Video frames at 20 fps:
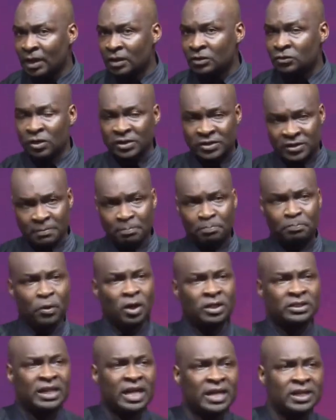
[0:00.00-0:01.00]
So it's
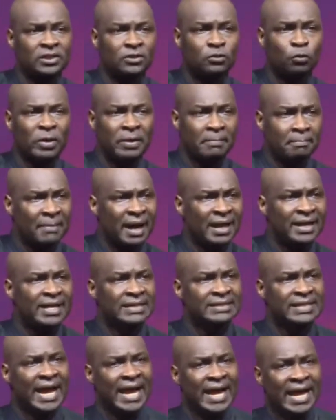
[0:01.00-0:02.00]
important we
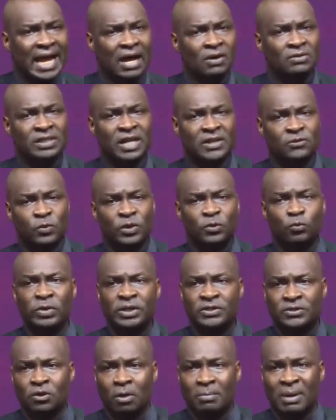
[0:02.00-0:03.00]
manage encounters with
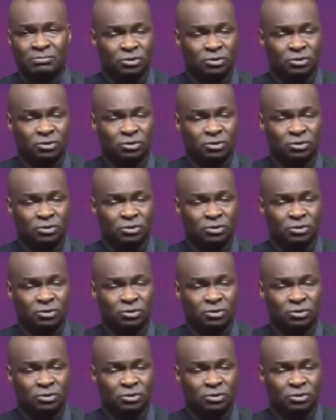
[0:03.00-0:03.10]
wisdom.